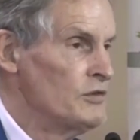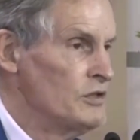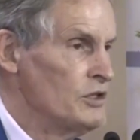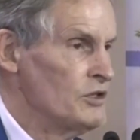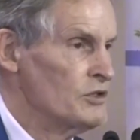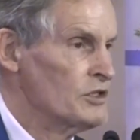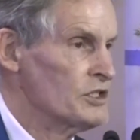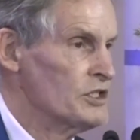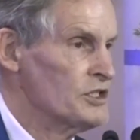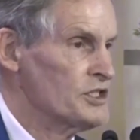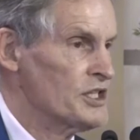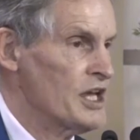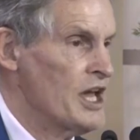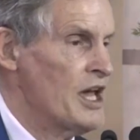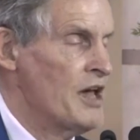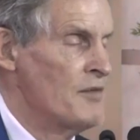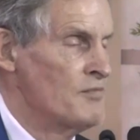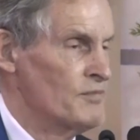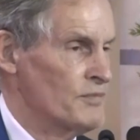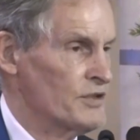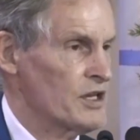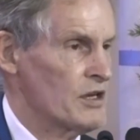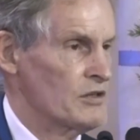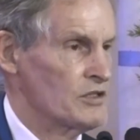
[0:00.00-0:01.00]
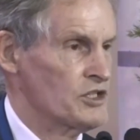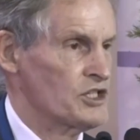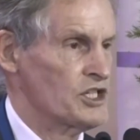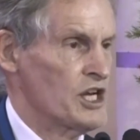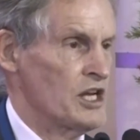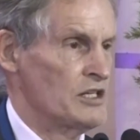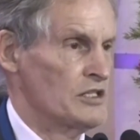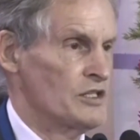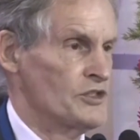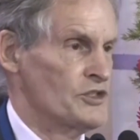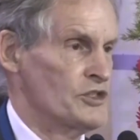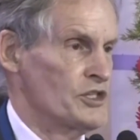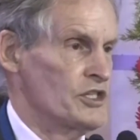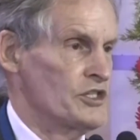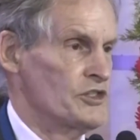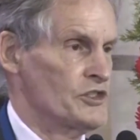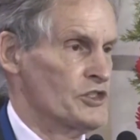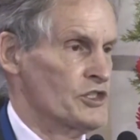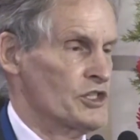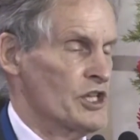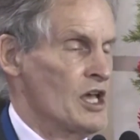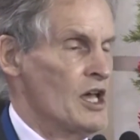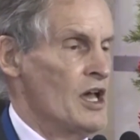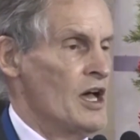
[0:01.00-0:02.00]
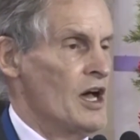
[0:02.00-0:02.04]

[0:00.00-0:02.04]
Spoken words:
look at embryogenesis